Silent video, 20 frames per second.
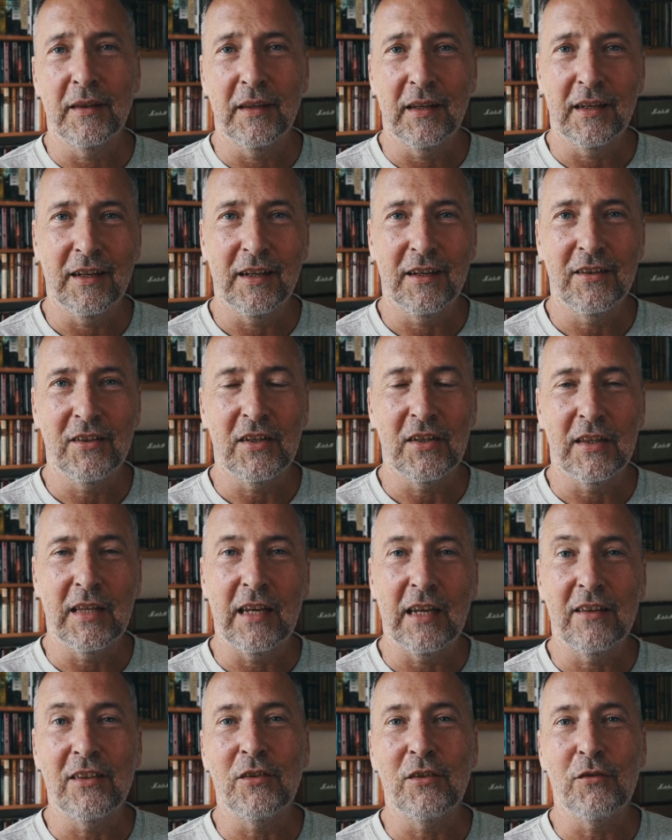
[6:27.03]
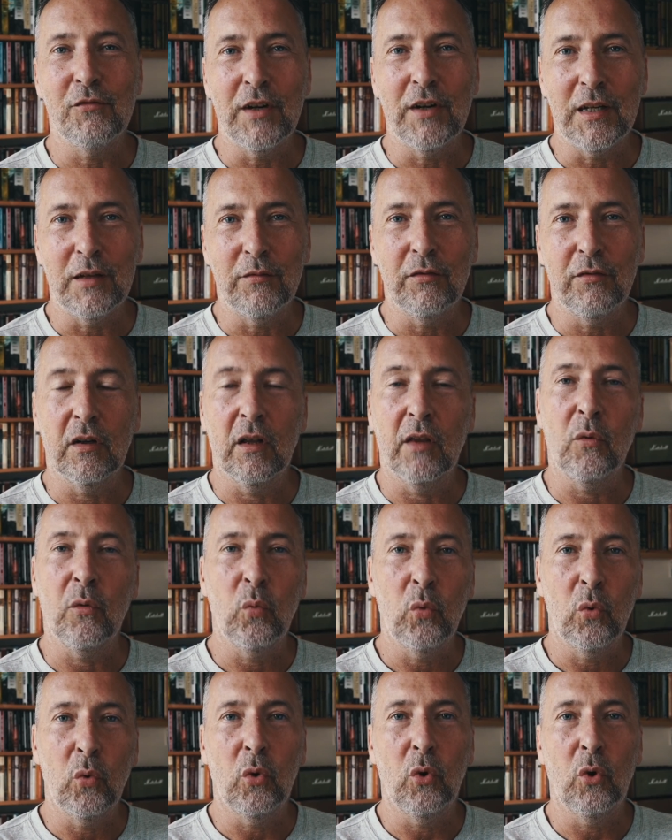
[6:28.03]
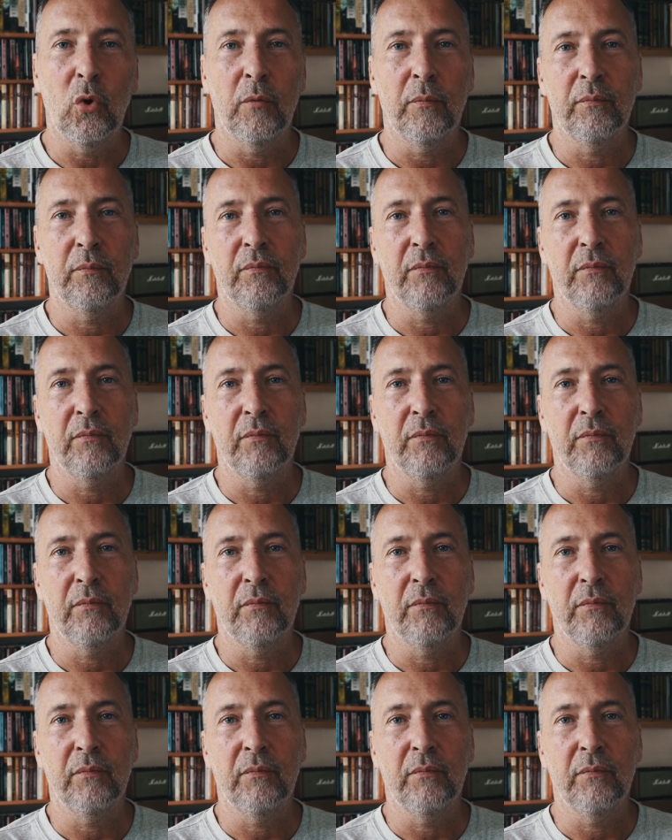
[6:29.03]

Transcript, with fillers: going to. They're getting ready for another war.